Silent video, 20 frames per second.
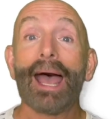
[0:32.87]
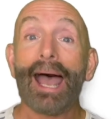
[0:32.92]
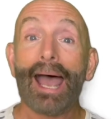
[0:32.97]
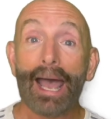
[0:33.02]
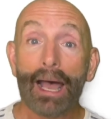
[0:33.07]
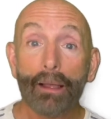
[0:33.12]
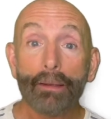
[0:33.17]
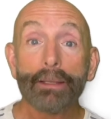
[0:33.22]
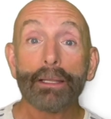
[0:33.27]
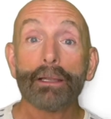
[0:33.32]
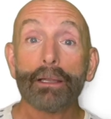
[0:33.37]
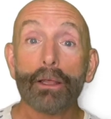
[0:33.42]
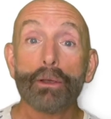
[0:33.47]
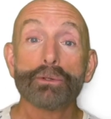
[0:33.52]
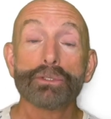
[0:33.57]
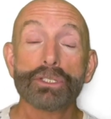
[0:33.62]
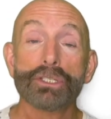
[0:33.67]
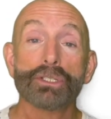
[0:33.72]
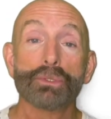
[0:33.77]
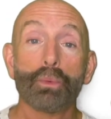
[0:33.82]

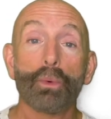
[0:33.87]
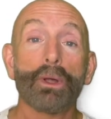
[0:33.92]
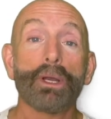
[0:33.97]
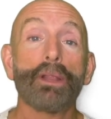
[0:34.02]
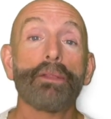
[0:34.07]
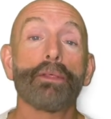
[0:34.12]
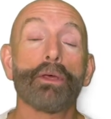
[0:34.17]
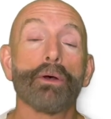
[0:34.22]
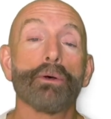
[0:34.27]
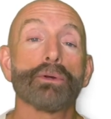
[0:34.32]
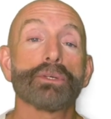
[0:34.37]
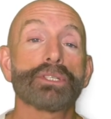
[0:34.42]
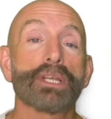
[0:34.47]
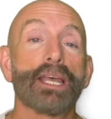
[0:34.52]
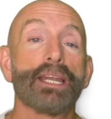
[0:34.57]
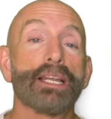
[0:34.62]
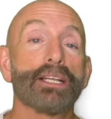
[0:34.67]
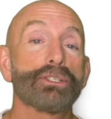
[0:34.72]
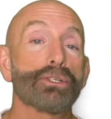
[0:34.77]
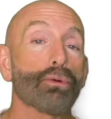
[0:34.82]
Allulose is one of those,
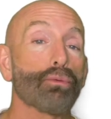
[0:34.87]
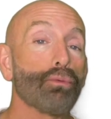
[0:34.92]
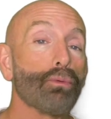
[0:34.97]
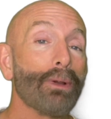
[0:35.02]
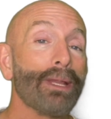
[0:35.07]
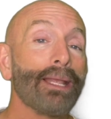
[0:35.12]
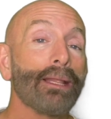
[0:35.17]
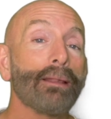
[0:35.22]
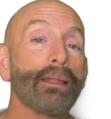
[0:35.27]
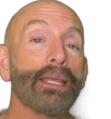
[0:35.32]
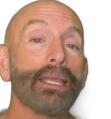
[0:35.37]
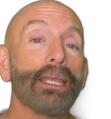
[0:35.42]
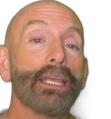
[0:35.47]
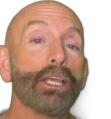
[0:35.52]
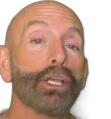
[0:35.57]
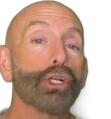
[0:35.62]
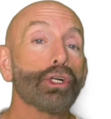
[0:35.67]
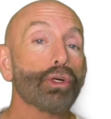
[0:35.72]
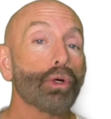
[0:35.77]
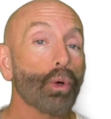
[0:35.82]
and it's a really
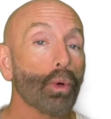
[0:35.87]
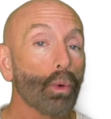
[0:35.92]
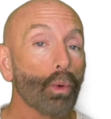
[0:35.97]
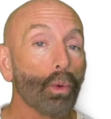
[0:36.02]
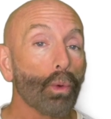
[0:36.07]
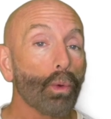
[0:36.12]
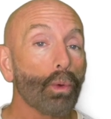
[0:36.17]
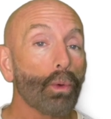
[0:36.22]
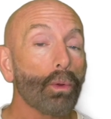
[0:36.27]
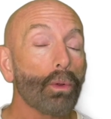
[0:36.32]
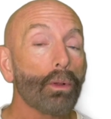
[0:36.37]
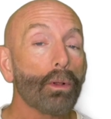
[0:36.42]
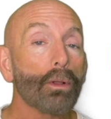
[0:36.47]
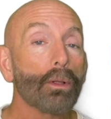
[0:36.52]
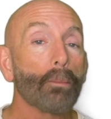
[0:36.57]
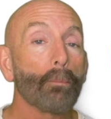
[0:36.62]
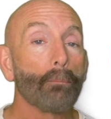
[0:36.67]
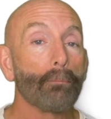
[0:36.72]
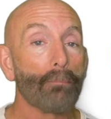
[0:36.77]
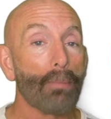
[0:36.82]
cool
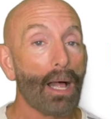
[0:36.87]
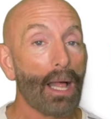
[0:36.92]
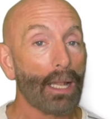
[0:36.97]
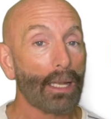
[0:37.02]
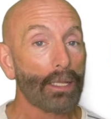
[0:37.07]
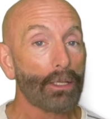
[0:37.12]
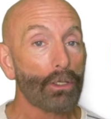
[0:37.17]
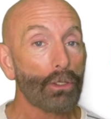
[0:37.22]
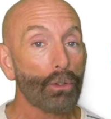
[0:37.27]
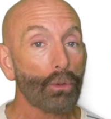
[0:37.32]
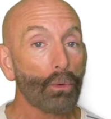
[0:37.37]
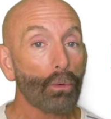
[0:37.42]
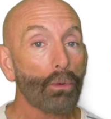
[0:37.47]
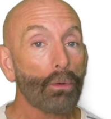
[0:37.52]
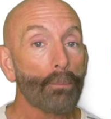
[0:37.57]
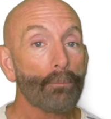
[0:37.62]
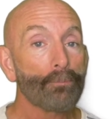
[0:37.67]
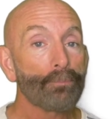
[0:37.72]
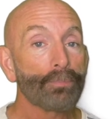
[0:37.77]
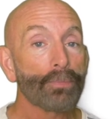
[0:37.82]

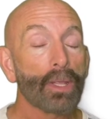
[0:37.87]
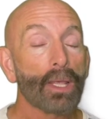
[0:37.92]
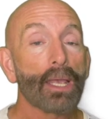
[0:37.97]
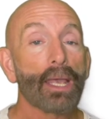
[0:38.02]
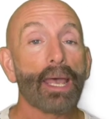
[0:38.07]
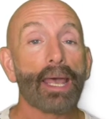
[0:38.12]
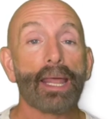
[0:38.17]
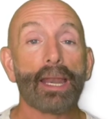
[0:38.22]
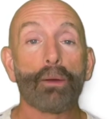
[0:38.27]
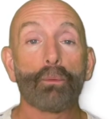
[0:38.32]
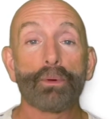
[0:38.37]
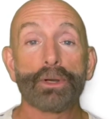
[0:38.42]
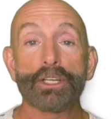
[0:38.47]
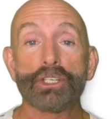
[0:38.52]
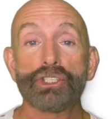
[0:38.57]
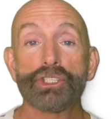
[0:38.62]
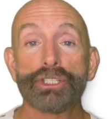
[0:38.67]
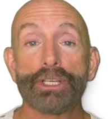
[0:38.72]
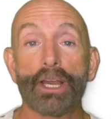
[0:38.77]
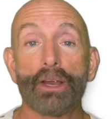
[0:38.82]
molecule, and I want to
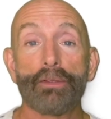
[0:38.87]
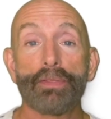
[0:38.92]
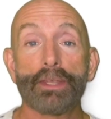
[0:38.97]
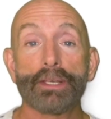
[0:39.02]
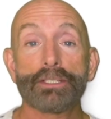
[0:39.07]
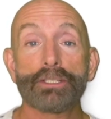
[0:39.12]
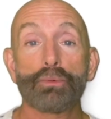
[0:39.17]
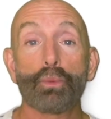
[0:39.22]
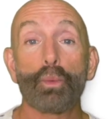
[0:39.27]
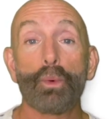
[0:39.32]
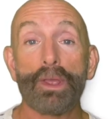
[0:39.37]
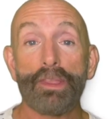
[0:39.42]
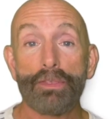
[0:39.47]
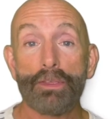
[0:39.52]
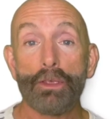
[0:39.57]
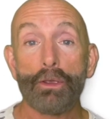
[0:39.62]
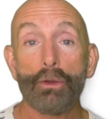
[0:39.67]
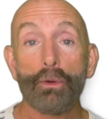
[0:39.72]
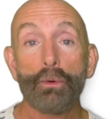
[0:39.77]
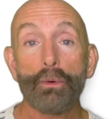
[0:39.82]
share this with
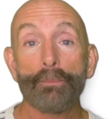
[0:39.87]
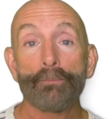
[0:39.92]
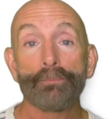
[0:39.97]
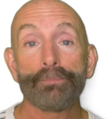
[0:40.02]
you